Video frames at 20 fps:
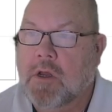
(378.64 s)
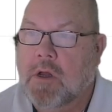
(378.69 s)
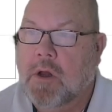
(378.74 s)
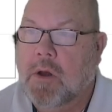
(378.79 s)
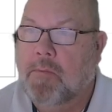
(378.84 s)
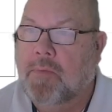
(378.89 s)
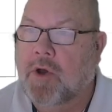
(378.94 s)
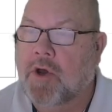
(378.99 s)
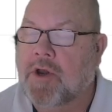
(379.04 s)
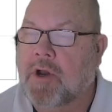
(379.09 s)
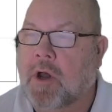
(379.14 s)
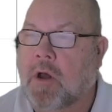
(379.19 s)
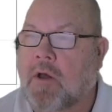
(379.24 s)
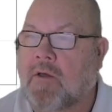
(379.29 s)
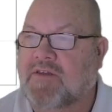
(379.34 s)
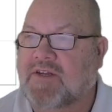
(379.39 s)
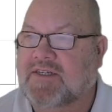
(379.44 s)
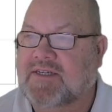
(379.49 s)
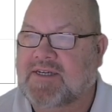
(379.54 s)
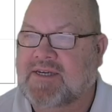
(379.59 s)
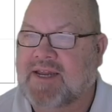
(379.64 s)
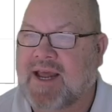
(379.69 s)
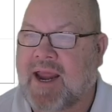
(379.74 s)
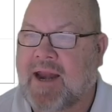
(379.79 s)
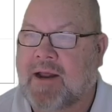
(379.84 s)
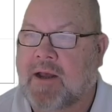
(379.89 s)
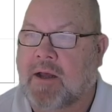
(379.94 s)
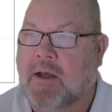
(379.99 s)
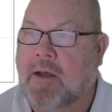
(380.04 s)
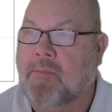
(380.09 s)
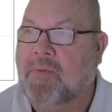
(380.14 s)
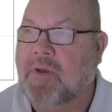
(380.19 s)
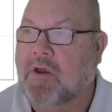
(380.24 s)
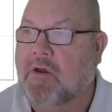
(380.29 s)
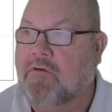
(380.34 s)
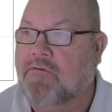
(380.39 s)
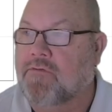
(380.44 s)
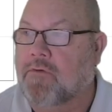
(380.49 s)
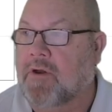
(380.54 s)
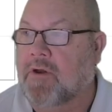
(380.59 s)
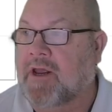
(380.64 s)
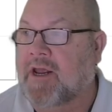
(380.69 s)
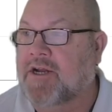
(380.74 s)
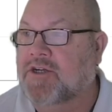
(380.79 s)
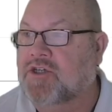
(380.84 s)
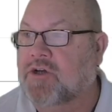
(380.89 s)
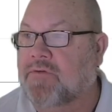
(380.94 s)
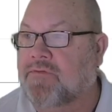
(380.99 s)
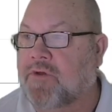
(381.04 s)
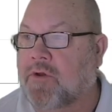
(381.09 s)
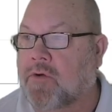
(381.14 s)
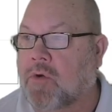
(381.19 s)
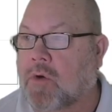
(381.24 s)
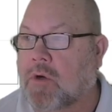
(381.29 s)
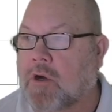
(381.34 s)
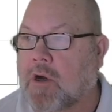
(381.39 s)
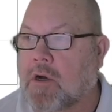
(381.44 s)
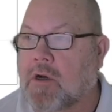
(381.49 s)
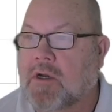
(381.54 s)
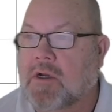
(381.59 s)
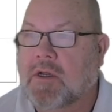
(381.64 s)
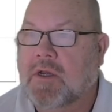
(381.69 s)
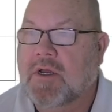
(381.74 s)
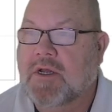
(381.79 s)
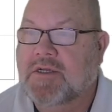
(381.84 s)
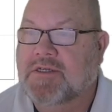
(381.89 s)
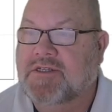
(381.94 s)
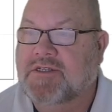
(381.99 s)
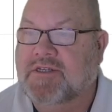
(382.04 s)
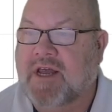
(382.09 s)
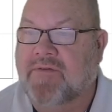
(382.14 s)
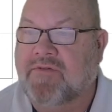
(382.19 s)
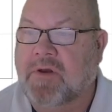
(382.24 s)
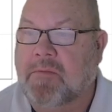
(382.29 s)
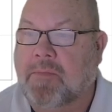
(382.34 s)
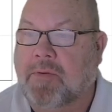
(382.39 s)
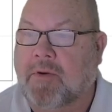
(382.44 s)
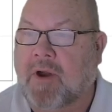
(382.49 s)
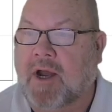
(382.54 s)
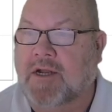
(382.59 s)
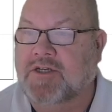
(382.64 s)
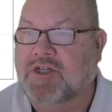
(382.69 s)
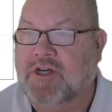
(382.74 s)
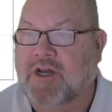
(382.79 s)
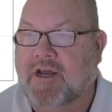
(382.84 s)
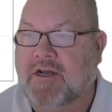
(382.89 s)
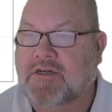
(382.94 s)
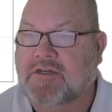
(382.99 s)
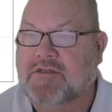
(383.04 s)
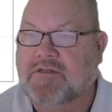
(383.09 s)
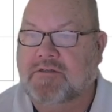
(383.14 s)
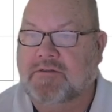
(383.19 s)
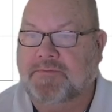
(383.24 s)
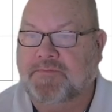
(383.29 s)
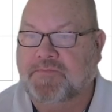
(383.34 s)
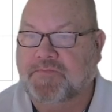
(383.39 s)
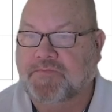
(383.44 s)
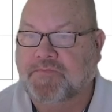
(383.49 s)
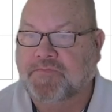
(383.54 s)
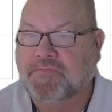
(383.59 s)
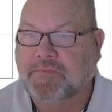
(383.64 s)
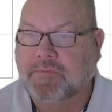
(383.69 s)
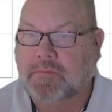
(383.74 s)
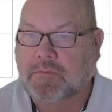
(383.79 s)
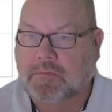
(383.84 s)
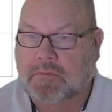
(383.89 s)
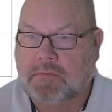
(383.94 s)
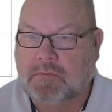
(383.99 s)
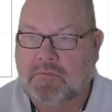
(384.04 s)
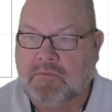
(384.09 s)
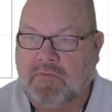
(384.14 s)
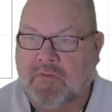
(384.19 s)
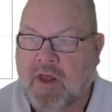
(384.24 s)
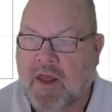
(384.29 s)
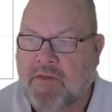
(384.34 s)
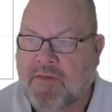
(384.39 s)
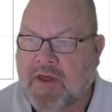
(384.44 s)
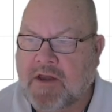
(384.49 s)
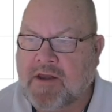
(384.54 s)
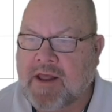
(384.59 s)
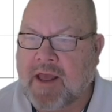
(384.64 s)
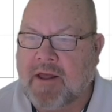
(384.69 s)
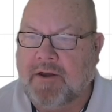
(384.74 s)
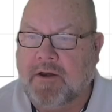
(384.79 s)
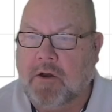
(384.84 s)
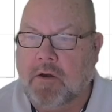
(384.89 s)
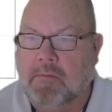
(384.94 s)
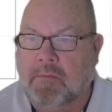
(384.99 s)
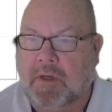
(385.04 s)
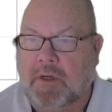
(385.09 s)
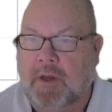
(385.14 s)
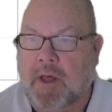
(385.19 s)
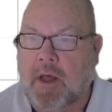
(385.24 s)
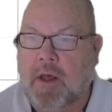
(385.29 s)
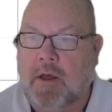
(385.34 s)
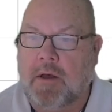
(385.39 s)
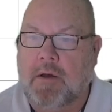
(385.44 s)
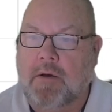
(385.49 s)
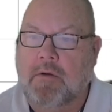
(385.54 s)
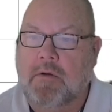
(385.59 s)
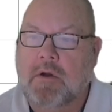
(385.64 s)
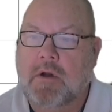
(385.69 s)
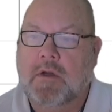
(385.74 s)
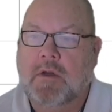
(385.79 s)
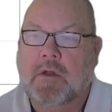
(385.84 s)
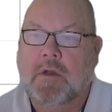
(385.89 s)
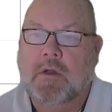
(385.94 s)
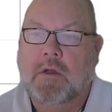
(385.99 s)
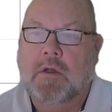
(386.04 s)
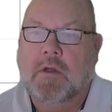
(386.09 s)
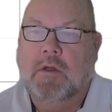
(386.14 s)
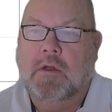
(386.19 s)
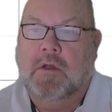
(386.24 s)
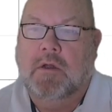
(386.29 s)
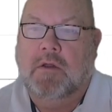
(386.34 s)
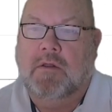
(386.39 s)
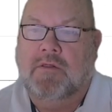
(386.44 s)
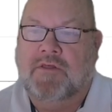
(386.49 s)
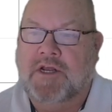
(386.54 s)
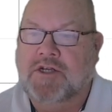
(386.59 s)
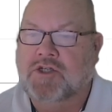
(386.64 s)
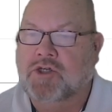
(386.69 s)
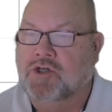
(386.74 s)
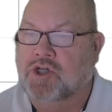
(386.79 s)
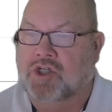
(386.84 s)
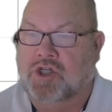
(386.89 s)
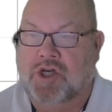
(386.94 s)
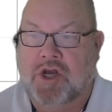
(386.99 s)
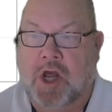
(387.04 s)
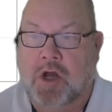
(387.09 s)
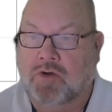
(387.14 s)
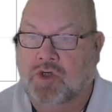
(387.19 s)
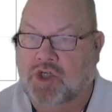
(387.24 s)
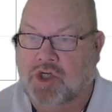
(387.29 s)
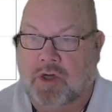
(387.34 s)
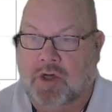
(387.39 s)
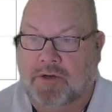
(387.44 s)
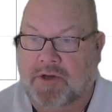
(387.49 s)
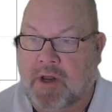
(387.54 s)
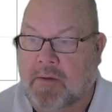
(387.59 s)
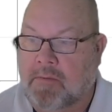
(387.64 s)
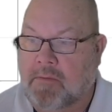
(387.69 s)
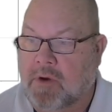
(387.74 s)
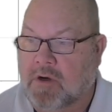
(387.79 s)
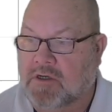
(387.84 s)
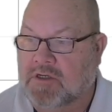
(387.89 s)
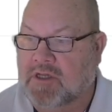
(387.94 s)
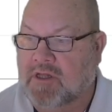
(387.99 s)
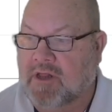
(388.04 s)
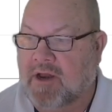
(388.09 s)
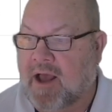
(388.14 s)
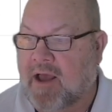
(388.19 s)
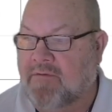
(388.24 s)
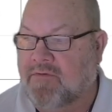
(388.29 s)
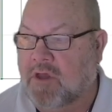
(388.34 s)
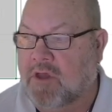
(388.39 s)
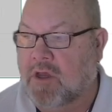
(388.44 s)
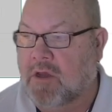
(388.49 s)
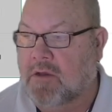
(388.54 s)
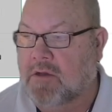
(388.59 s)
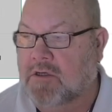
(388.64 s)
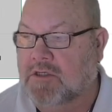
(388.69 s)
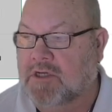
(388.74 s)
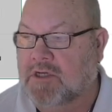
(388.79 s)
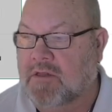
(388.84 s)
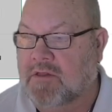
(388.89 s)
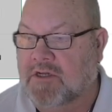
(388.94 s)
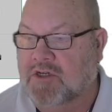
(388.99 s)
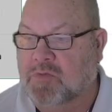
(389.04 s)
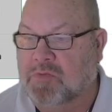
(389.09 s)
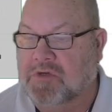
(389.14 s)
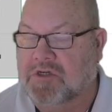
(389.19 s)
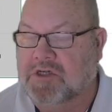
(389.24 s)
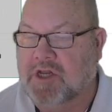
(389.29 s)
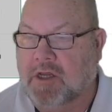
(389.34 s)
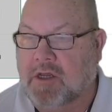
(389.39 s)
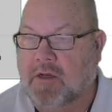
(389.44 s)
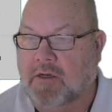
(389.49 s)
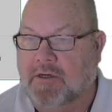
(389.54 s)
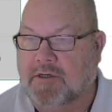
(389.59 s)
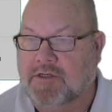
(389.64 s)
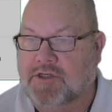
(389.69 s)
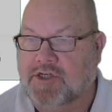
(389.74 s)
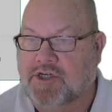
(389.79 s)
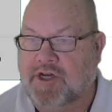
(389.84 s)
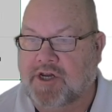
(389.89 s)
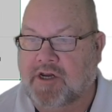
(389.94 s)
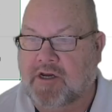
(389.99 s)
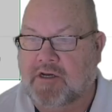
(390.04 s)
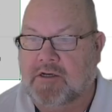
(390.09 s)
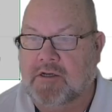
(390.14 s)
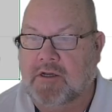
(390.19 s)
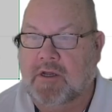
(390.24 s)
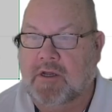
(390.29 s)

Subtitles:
Put all this data up here for each of your 7 projects. And then down here below, these are just notional numbers that I've used in this particular sheet.